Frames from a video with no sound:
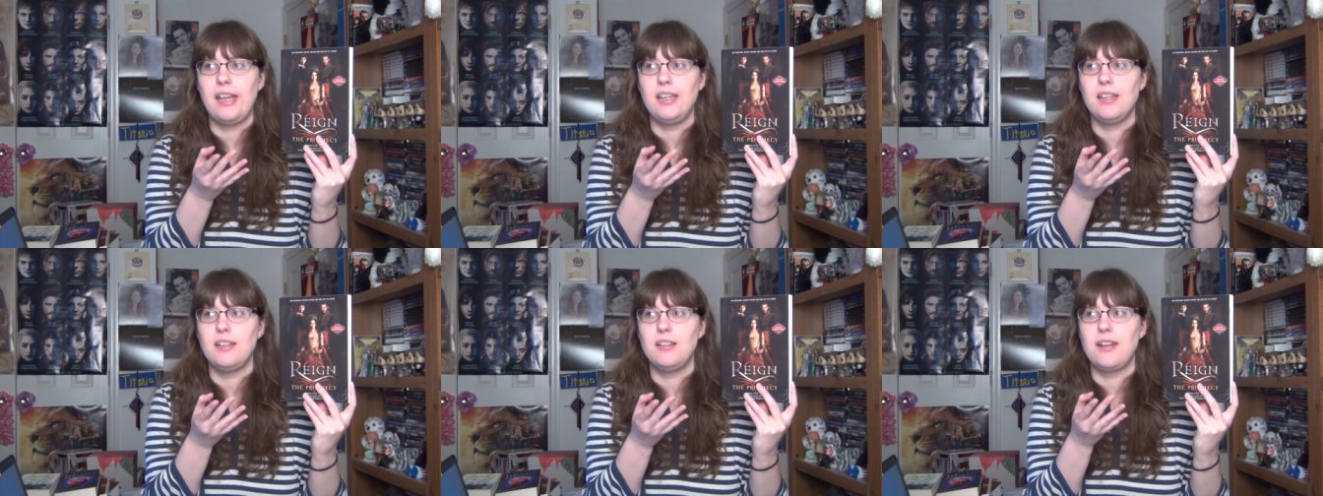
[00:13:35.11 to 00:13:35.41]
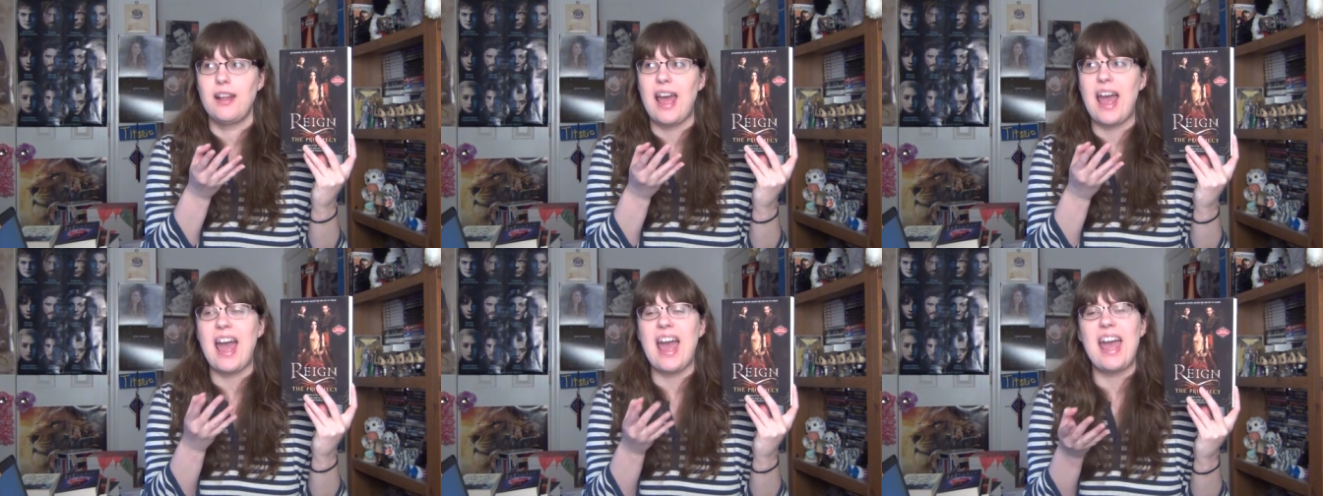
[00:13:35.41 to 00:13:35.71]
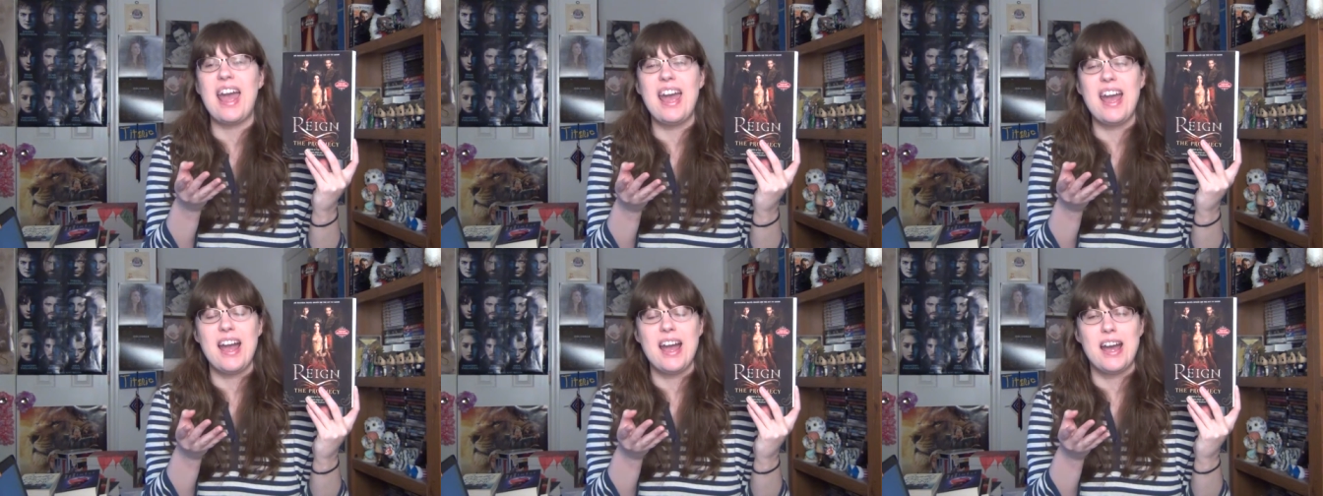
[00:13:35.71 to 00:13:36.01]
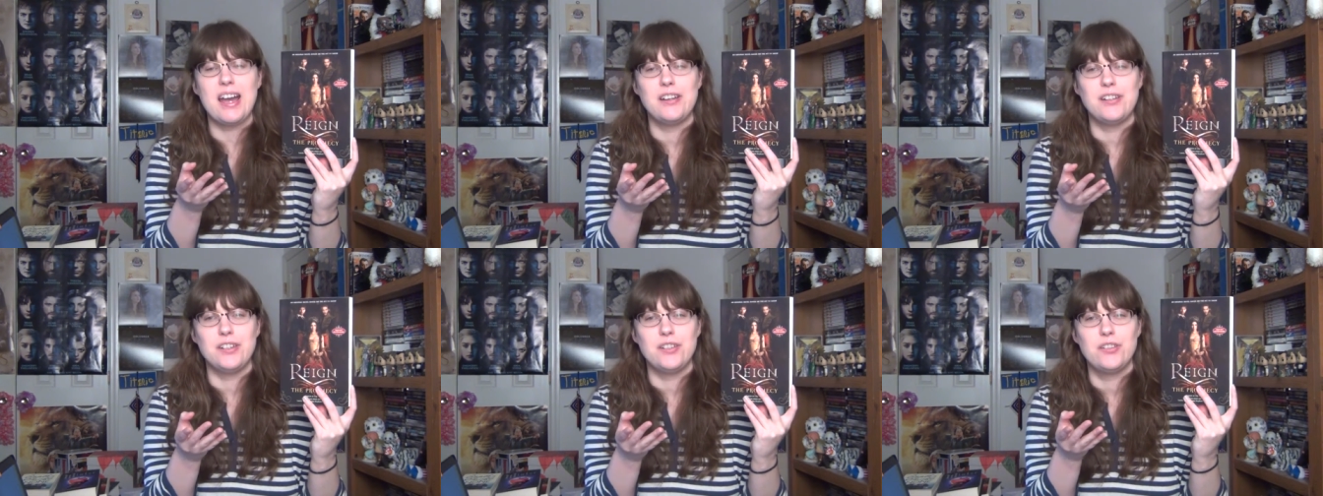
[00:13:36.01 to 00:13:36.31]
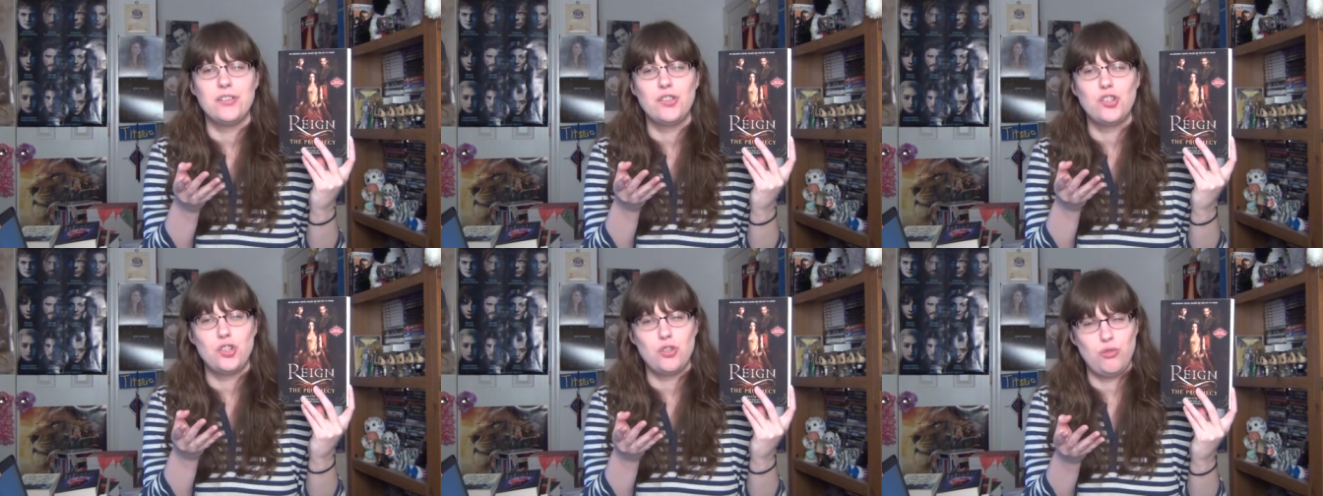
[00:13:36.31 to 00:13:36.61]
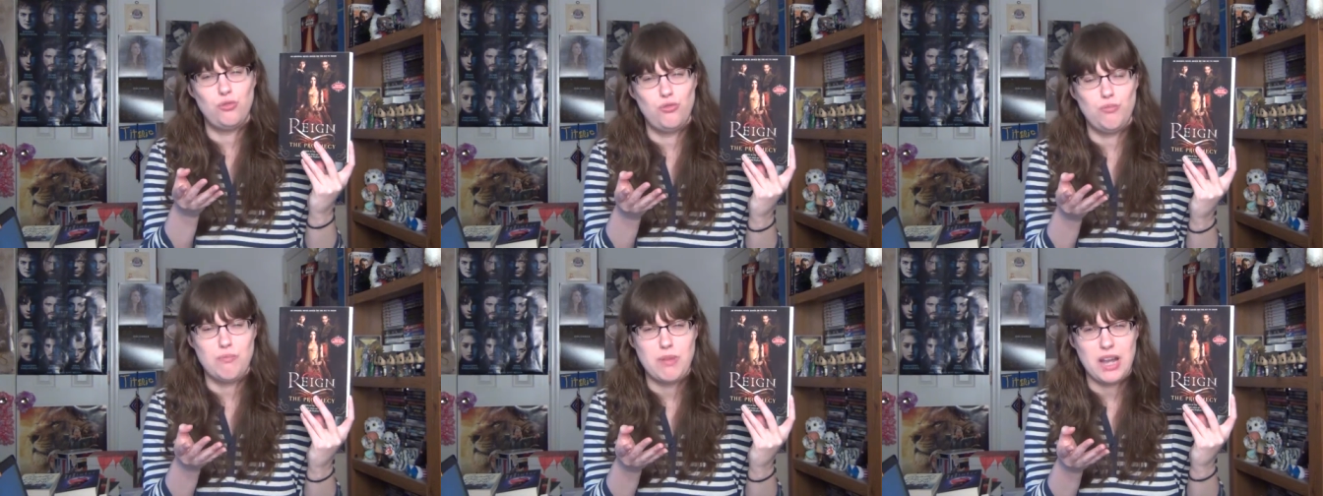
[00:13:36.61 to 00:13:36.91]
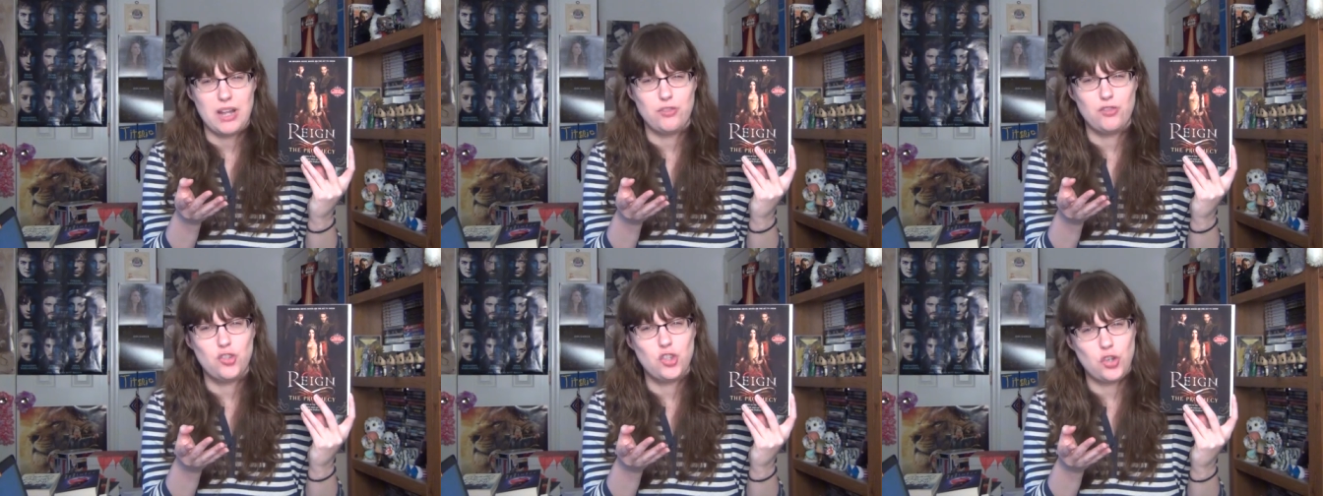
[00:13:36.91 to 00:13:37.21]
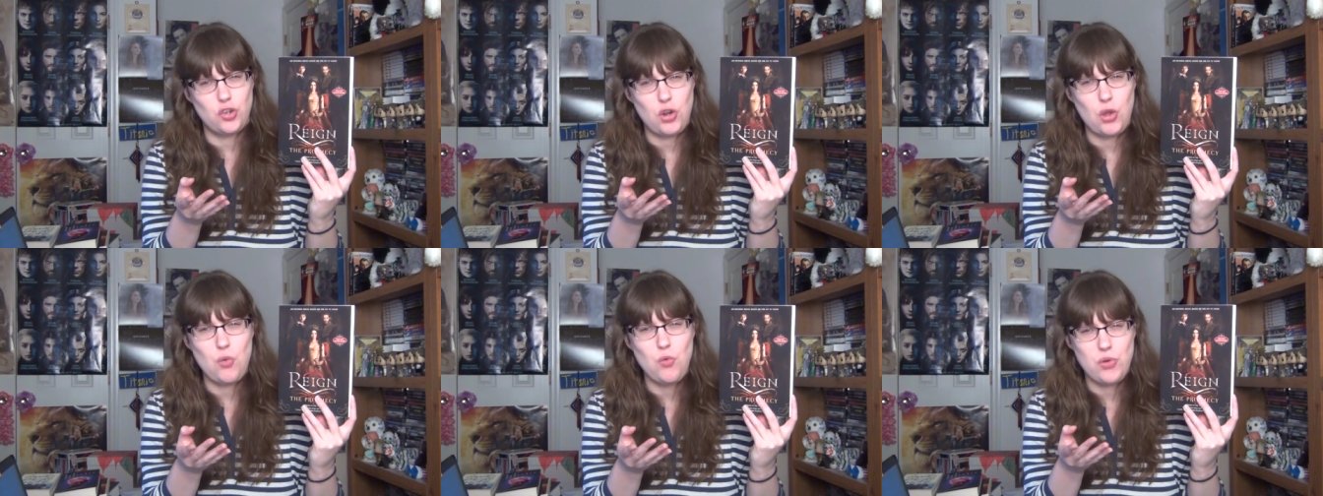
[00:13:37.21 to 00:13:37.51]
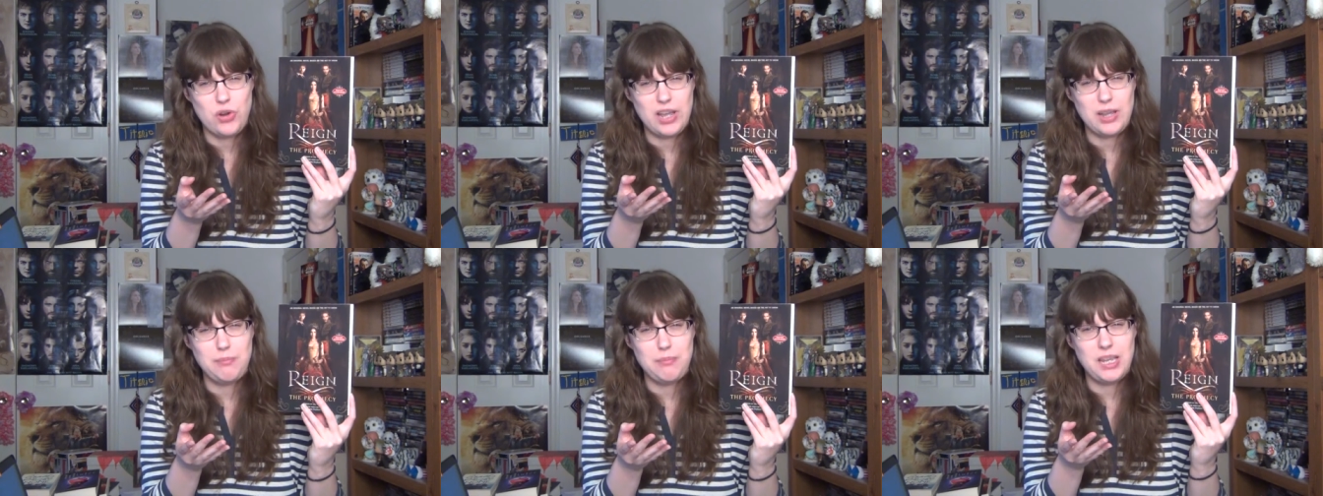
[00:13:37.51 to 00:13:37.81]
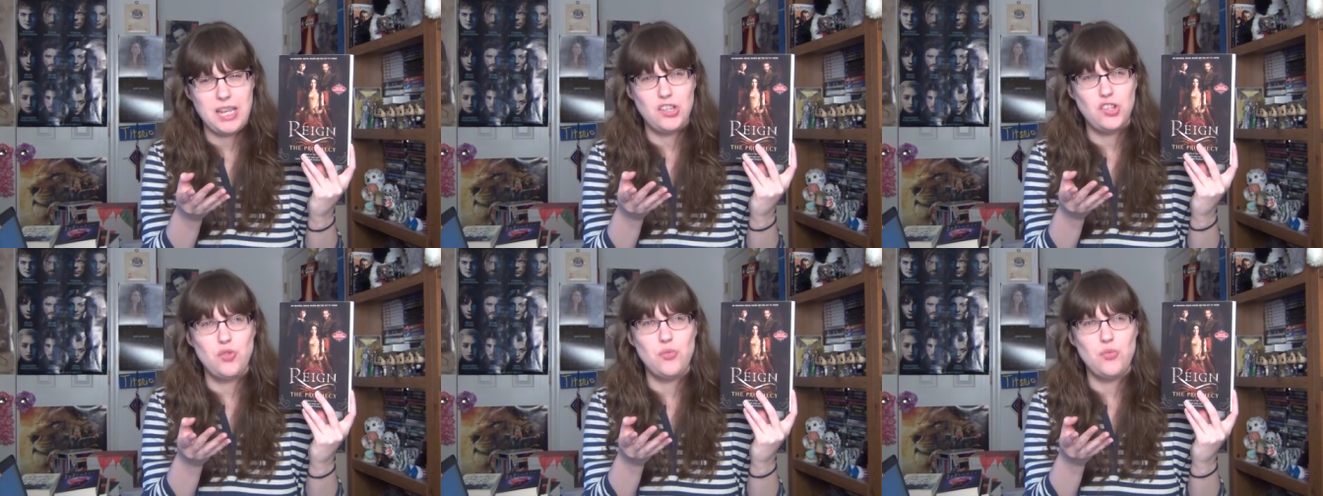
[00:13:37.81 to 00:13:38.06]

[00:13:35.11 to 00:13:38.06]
and add too much, you know what I mean?